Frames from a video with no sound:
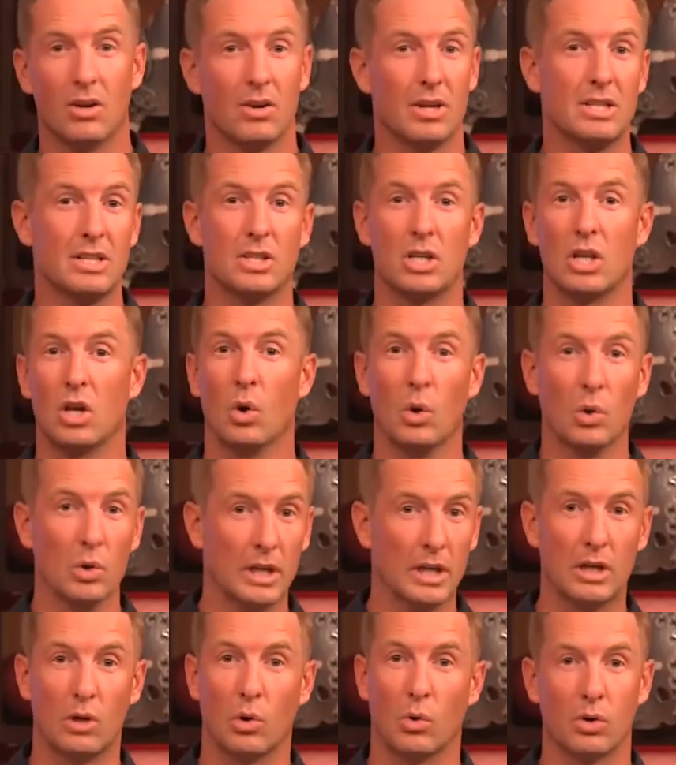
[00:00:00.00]
You know, he's the
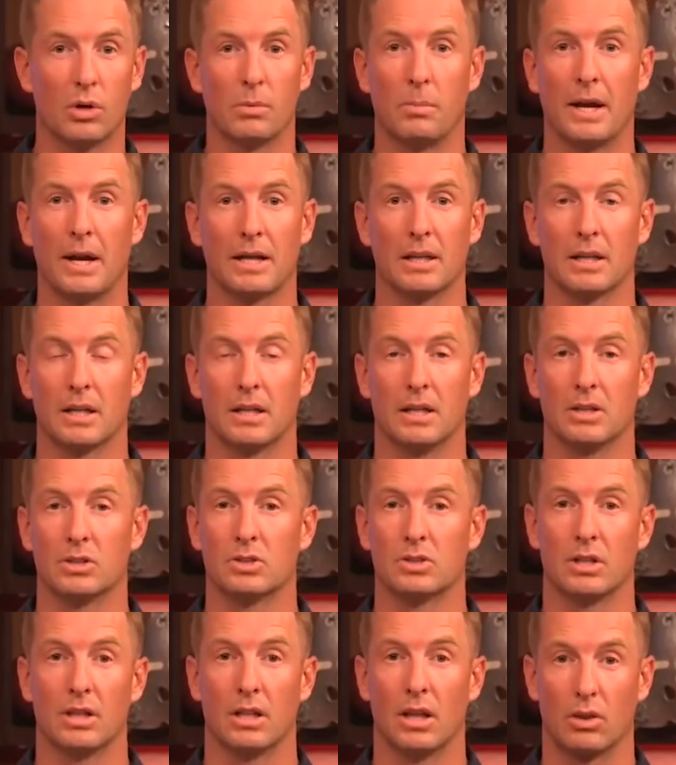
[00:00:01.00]
only quarterback in the
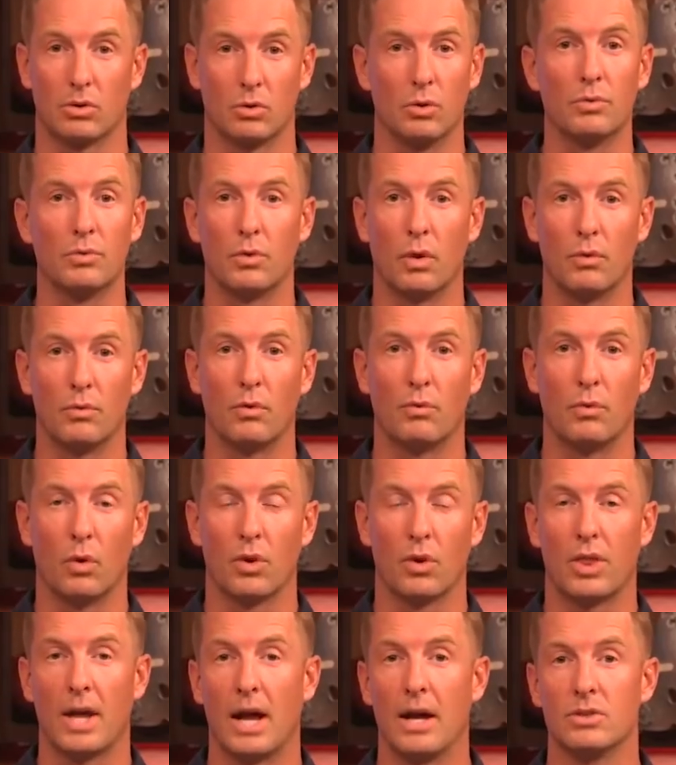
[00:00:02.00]
country that threw for over
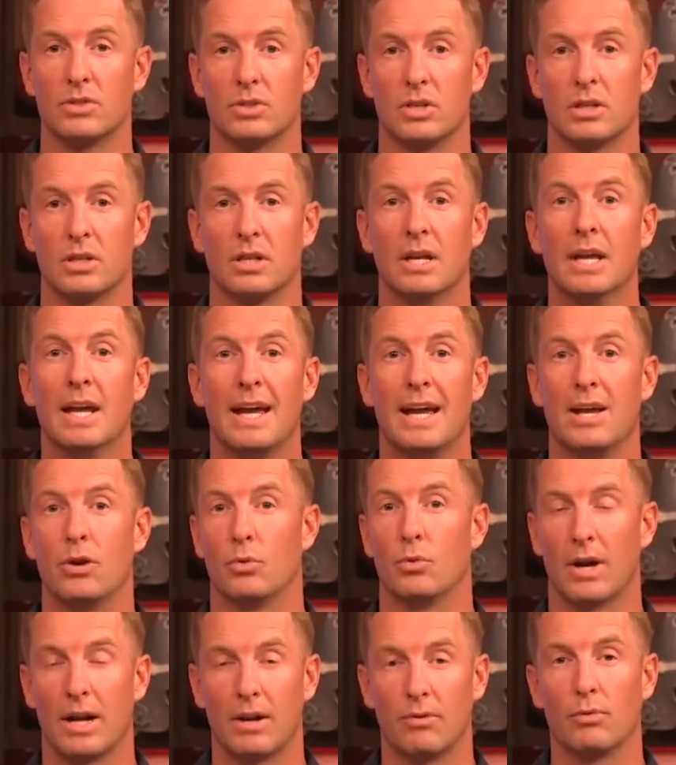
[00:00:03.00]
4,000
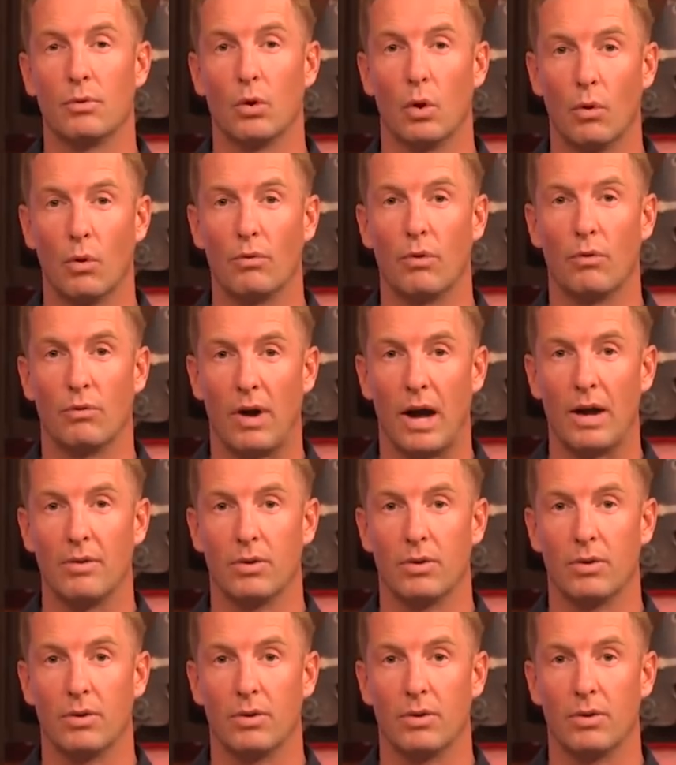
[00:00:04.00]
and ran for over